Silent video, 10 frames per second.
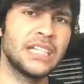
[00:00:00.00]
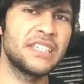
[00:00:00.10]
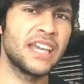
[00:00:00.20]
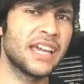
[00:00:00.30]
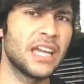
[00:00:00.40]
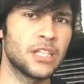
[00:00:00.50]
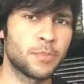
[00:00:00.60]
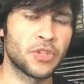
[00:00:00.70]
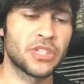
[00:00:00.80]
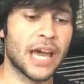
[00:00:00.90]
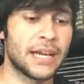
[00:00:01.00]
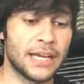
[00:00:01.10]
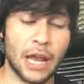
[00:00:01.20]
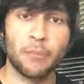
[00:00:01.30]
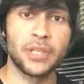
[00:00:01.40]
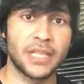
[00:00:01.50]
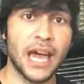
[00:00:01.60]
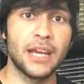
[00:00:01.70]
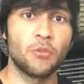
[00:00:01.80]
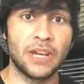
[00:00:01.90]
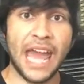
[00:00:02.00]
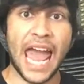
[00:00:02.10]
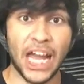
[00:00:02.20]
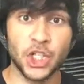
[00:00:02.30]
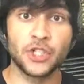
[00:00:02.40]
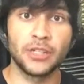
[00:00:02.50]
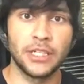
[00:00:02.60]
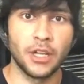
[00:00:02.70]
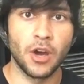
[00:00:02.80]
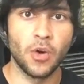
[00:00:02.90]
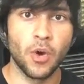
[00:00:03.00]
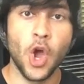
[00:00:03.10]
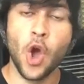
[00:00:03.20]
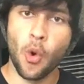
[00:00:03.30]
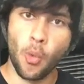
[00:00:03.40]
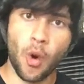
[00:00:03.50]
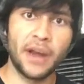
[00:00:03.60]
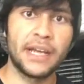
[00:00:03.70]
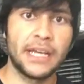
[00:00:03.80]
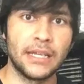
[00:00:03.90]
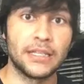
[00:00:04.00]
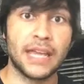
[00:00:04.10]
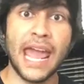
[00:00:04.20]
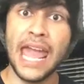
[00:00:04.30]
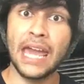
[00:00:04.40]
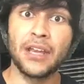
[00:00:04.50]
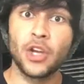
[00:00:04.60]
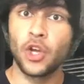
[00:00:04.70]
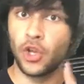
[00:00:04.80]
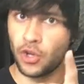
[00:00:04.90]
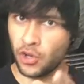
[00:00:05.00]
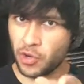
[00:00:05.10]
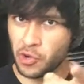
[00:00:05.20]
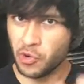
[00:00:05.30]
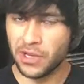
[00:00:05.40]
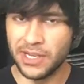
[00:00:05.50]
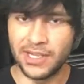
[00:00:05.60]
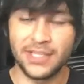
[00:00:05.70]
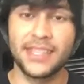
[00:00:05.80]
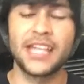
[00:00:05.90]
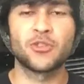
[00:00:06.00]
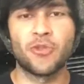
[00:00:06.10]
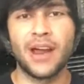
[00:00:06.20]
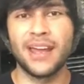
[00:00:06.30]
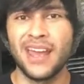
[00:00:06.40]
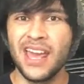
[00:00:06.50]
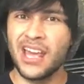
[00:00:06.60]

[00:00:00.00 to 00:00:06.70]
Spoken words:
Second is Poseidon. Now Poseidon, we actually know what it is and who it is. That's right.